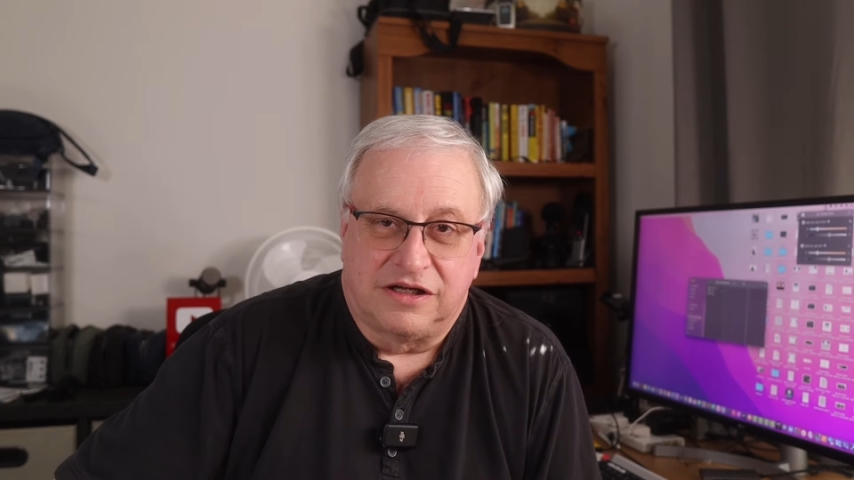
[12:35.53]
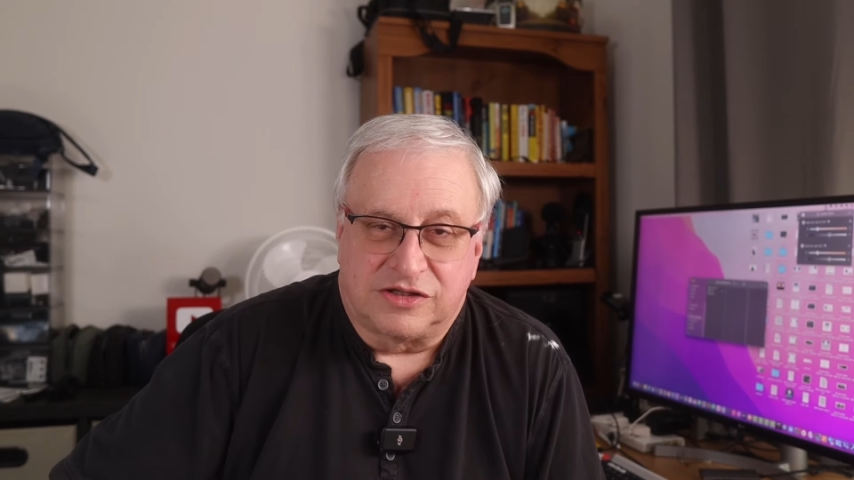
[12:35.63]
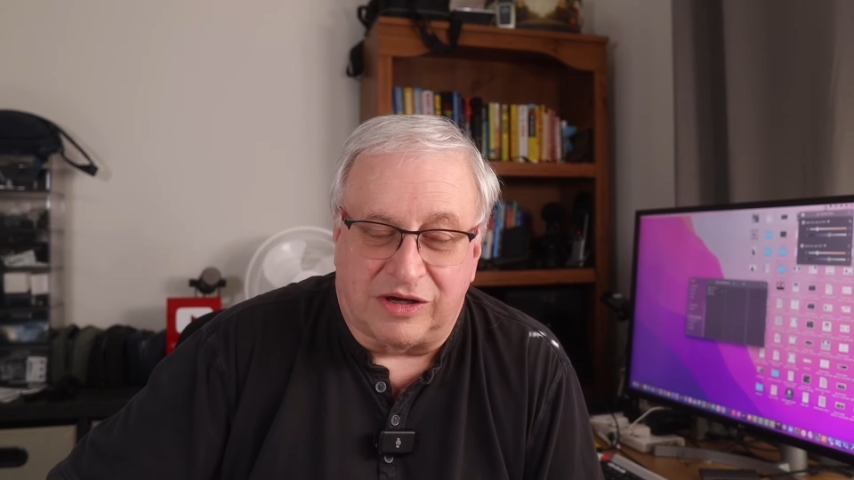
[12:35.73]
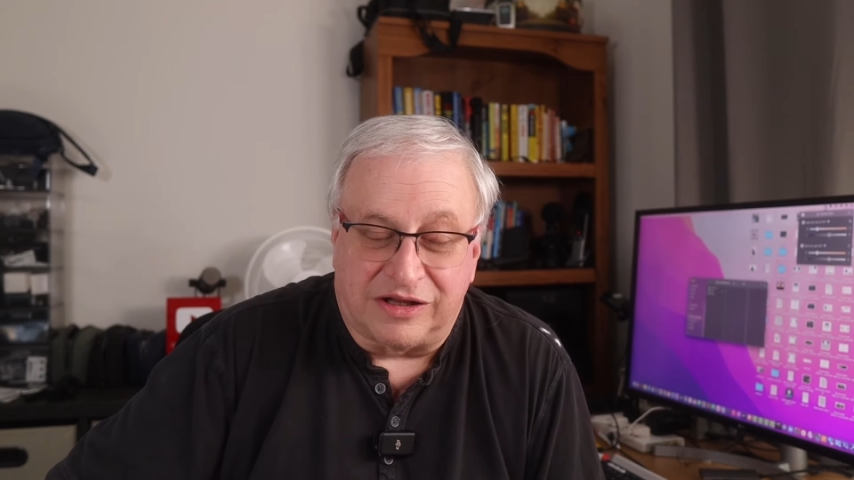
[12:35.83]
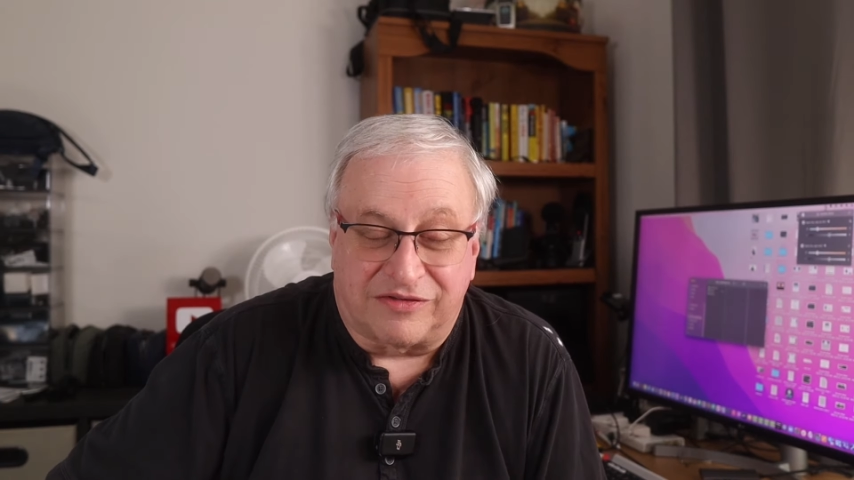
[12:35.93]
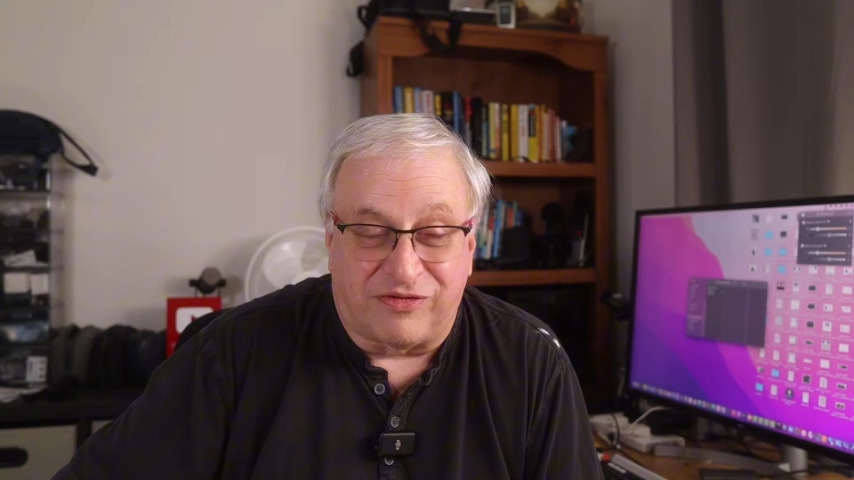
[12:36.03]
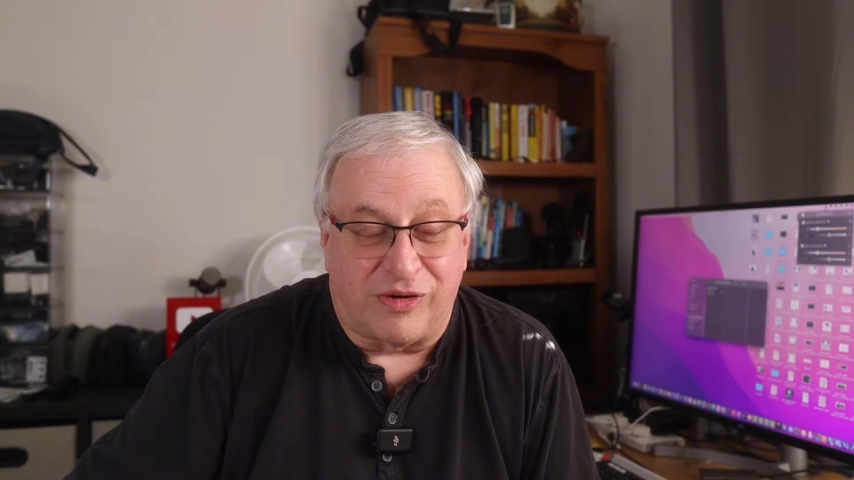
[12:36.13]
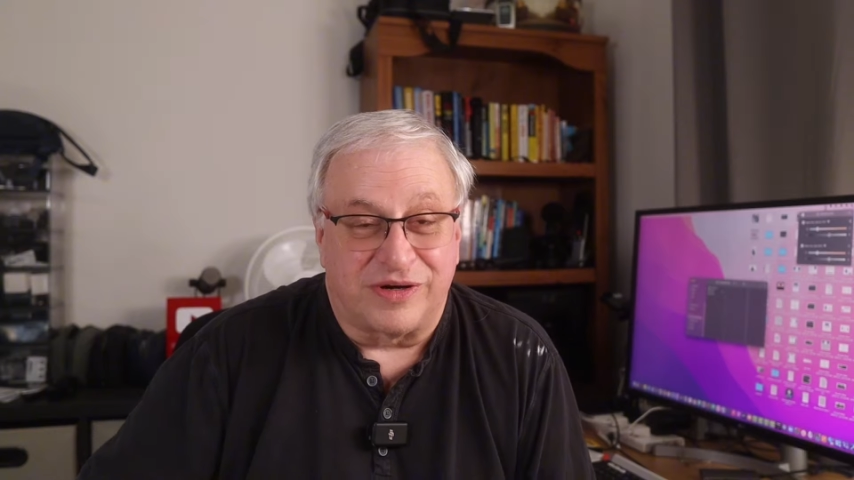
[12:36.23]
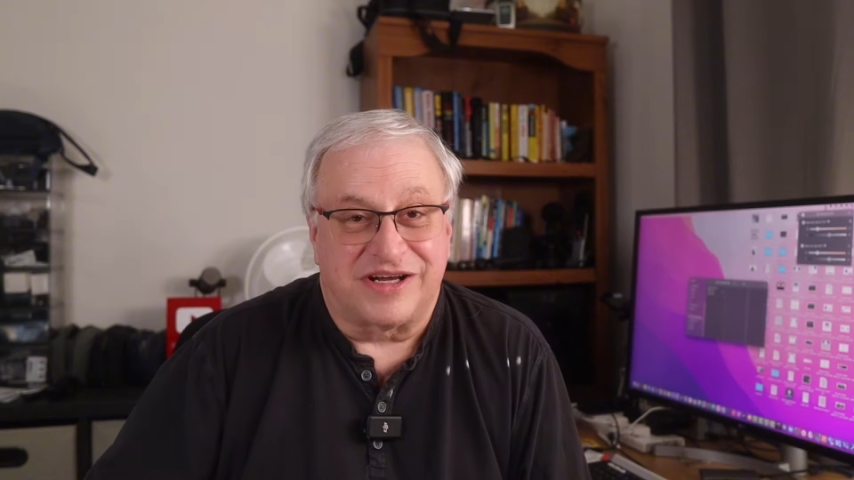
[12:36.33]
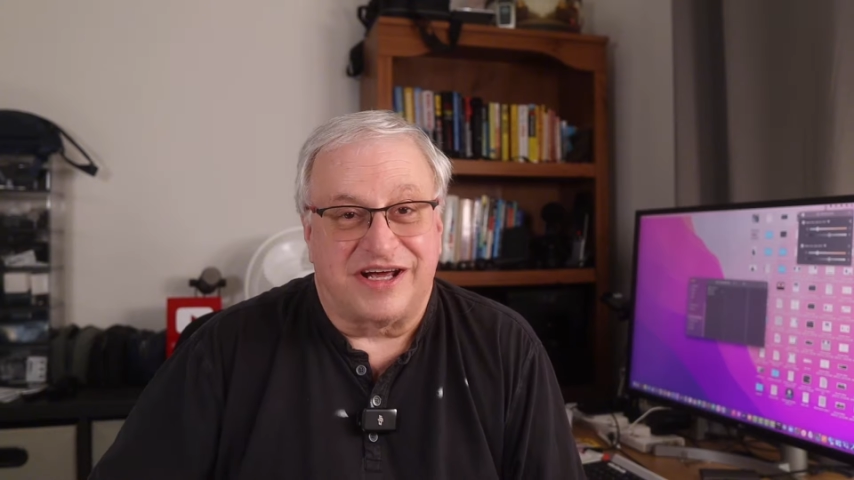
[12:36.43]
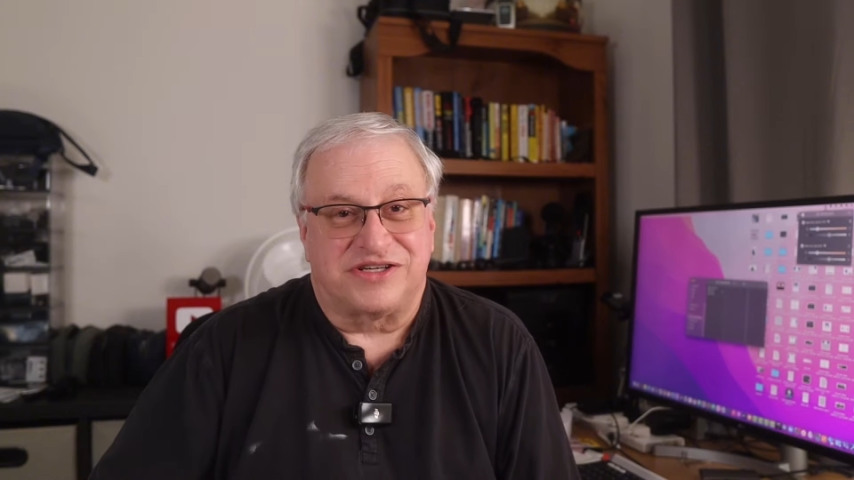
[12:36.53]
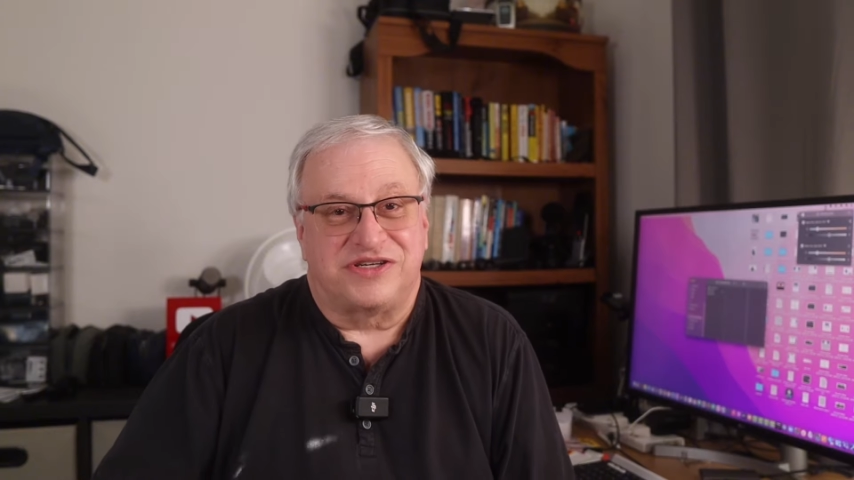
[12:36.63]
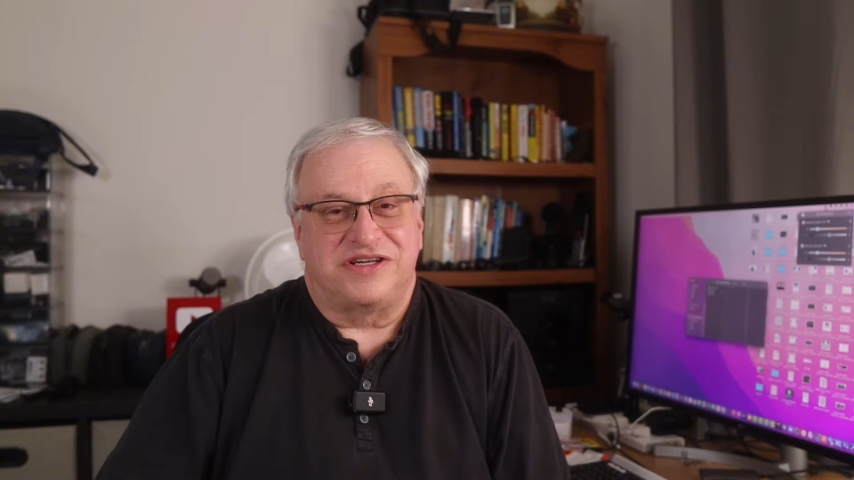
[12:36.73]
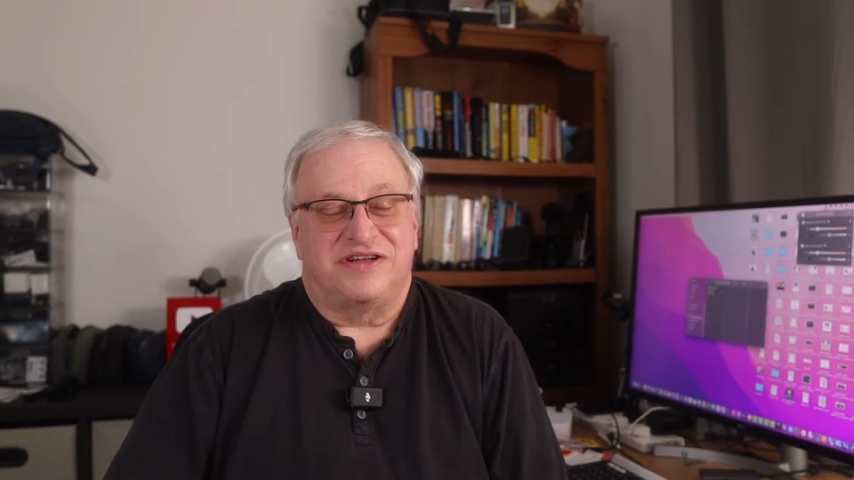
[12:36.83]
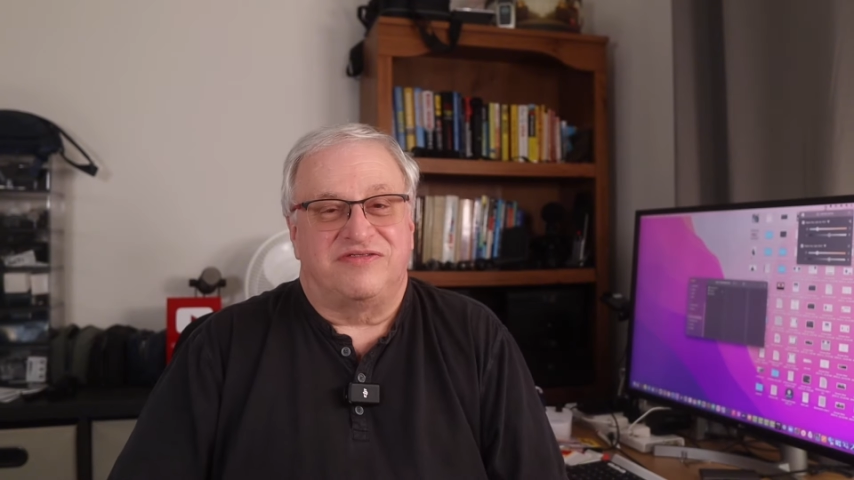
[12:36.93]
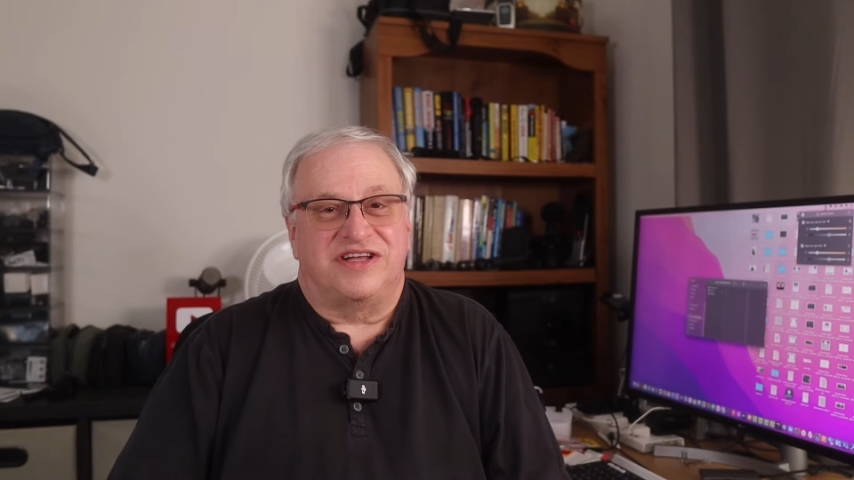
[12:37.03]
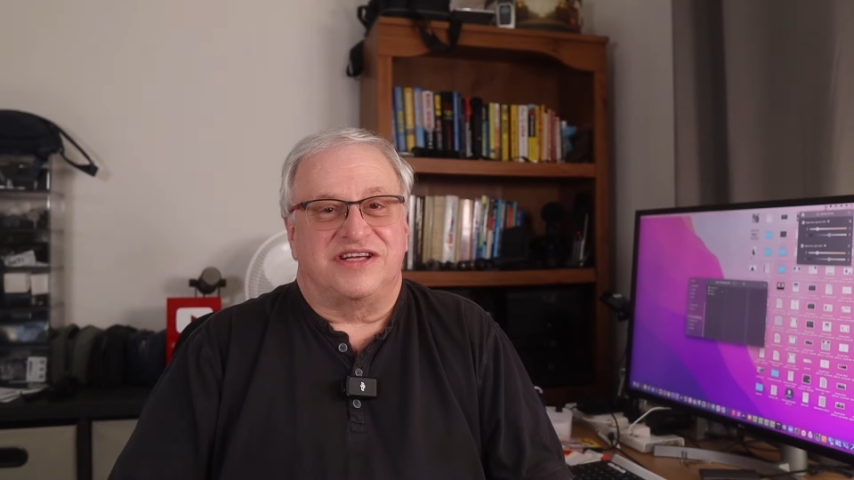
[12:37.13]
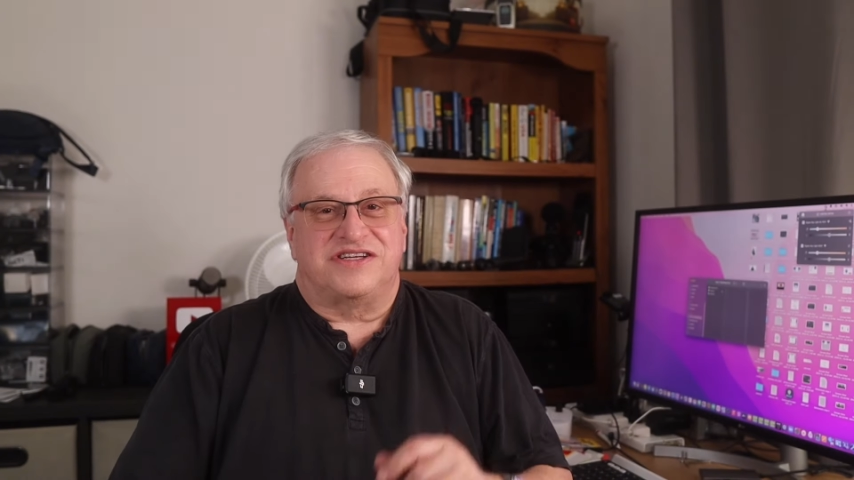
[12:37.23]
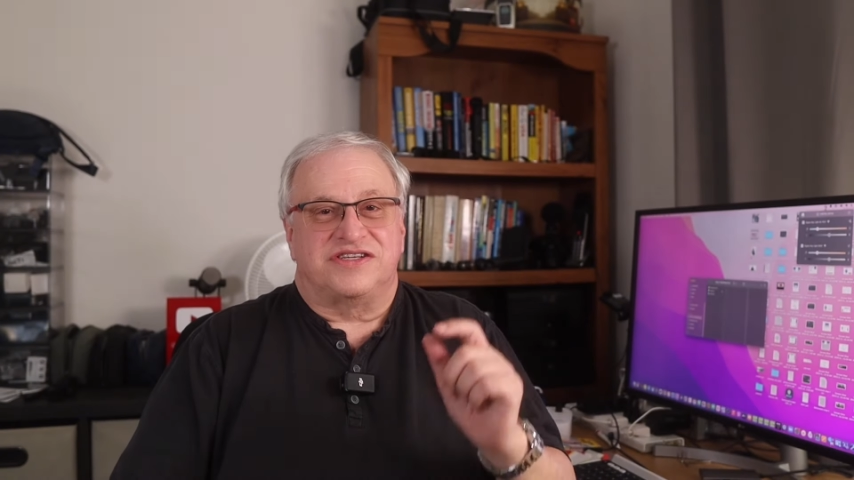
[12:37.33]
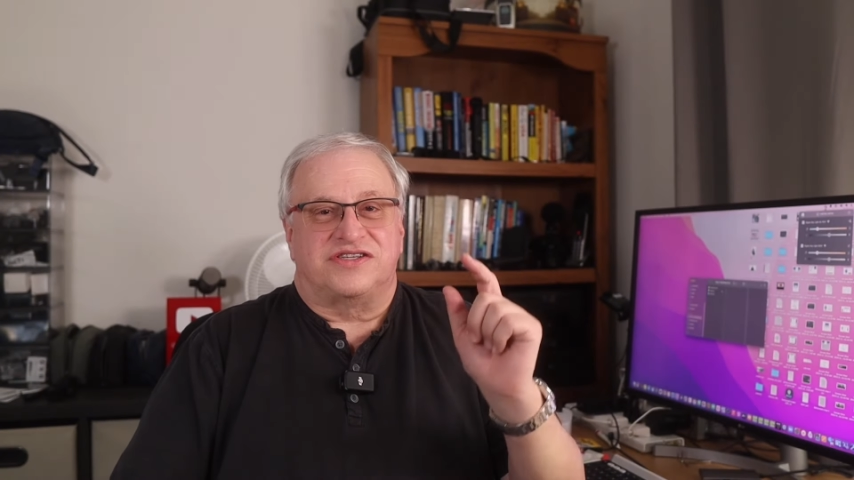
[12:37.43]
So I look forward to catching you in the
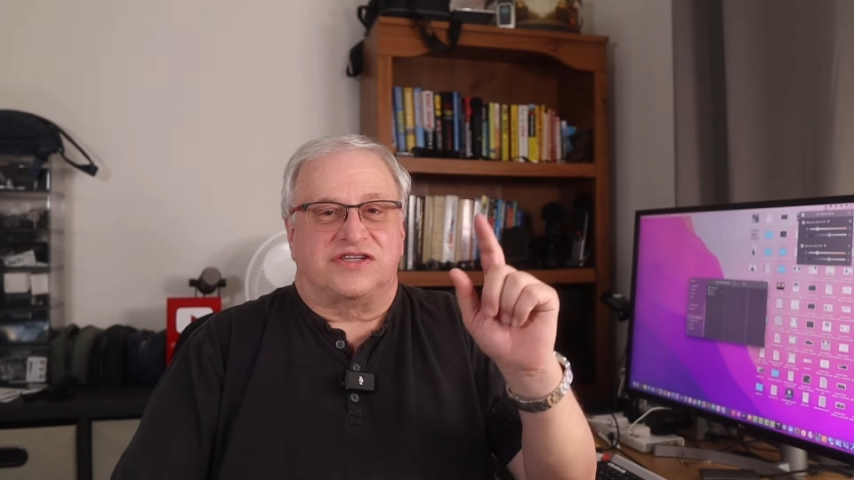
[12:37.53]
villages.